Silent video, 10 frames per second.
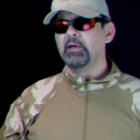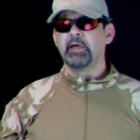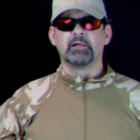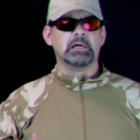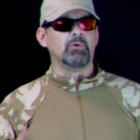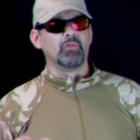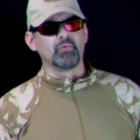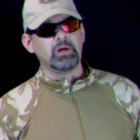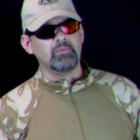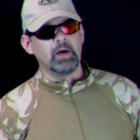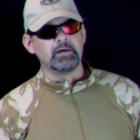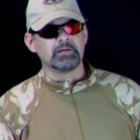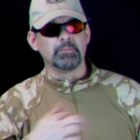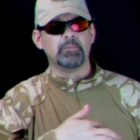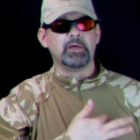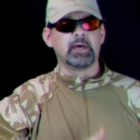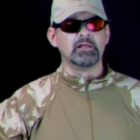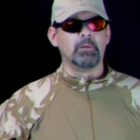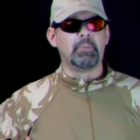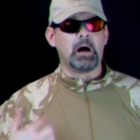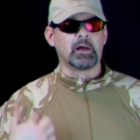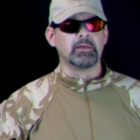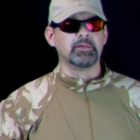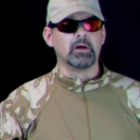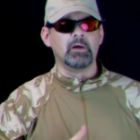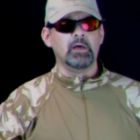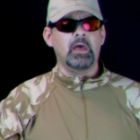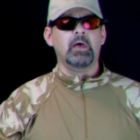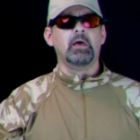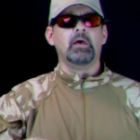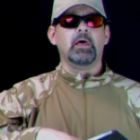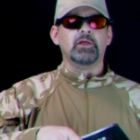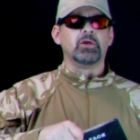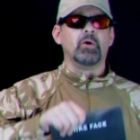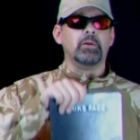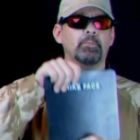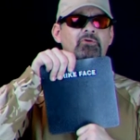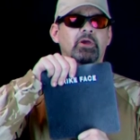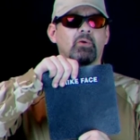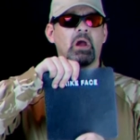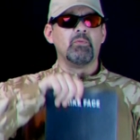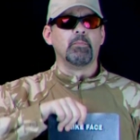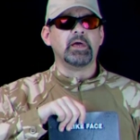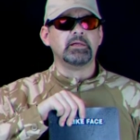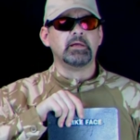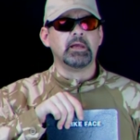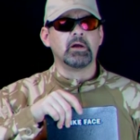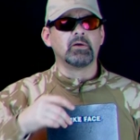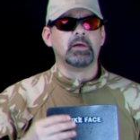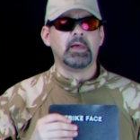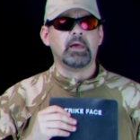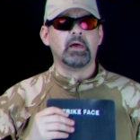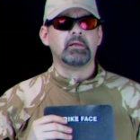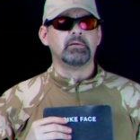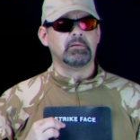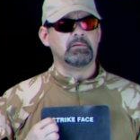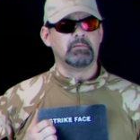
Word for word: like a level 3 vest. Sometimes they got a little pocket there. Just go ahead and stick a rifle plate in here, and